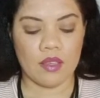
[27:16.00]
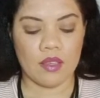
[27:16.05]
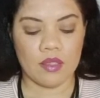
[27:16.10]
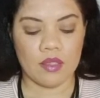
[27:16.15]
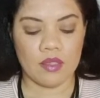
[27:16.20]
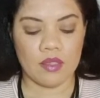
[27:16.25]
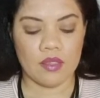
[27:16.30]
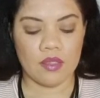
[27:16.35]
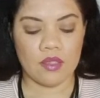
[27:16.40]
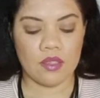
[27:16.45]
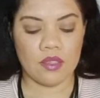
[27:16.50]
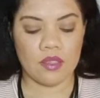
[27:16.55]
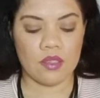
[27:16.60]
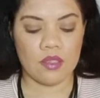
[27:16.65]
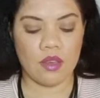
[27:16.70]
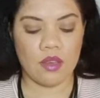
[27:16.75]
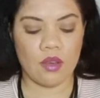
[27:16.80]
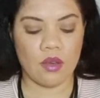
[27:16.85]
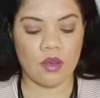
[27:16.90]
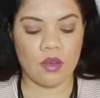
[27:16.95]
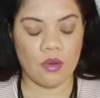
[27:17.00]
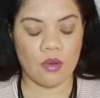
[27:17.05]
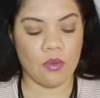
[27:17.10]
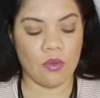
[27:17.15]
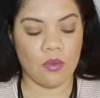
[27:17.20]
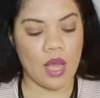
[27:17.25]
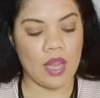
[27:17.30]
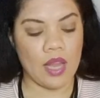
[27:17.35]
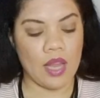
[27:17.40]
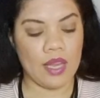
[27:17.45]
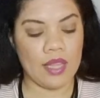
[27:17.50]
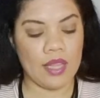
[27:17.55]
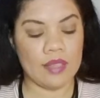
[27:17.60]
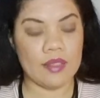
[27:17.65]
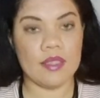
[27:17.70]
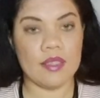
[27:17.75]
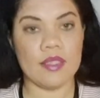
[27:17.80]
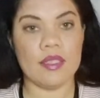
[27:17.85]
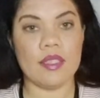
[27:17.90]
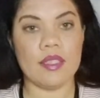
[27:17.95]
So
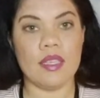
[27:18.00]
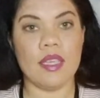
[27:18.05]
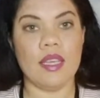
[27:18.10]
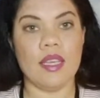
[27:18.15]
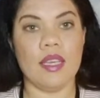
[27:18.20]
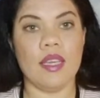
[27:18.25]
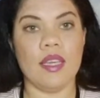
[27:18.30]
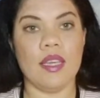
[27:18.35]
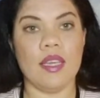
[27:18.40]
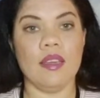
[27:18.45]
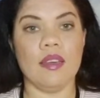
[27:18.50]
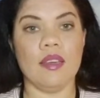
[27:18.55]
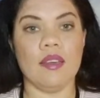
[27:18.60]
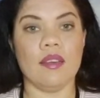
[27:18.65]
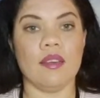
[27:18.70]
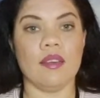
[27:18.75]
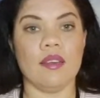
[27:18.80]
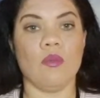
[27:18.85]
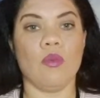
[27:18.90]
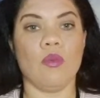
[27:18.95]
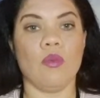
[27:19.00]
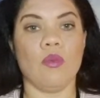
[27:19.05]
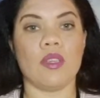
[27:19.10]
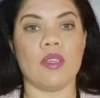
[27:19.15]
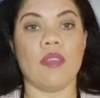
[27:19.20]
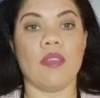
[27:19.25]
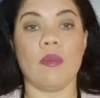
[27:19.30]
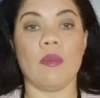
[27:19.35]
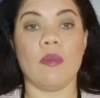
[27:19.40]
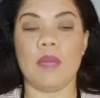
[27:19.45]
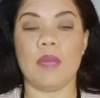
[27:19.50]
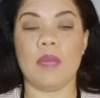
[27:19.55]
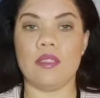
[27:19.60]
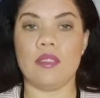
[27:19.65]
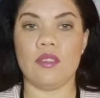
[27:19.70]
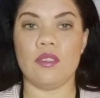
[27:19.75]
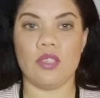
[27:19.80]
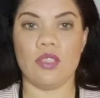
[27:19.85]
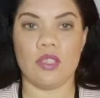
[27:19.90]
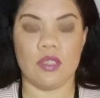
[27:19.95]
let's see what other
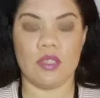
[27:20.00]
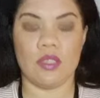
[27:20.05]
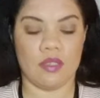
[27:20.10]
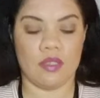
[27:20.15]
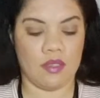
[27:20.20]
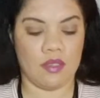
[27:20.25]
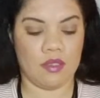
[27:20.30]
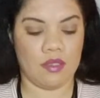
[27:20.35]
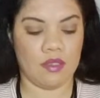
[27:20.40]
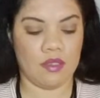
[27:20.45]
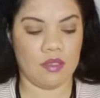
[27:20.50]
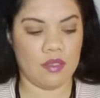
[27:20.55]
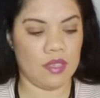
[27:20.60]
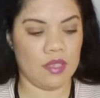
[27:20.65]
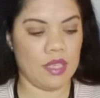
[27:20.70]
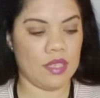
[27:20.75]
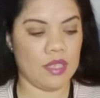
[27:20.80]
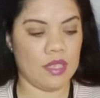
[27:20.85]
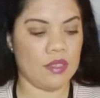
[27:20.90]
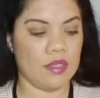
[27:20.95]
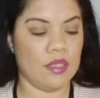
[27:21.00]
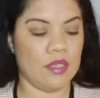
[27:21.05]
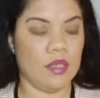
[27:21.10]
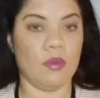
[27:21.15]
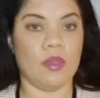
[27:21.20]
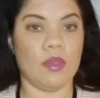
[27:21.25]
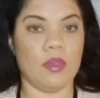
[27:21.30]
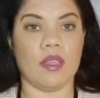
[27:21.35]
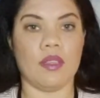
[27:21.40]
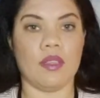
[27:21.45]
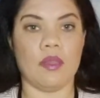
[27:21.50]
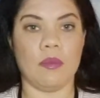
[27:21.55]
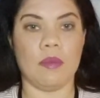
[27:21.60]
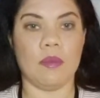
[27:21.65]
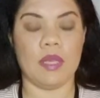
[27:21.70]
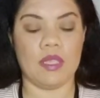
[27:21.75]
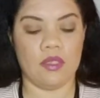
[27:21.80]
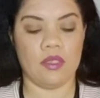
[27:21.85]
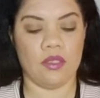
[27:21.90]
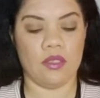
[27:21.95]
messages. Let's see what other
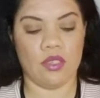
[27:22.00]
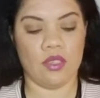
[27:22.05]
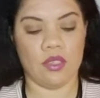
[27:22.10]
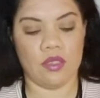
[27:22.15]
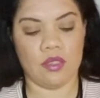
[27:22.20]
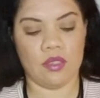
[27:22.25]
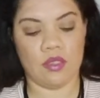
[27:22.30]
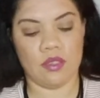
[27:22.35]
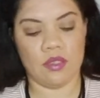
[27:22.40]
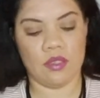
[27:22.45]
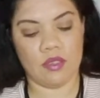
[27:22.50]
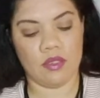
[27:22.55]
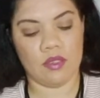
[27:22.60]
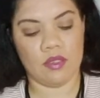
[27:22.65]
messages.